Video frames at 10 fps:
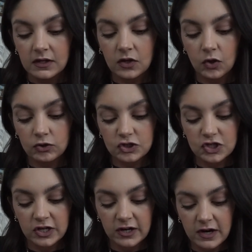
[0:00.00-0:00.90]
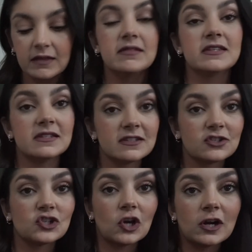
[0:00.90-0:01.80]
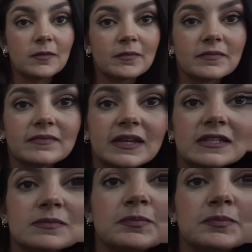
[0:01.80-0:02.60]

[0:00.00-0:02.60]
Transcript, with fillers: culture. This is a charm. It's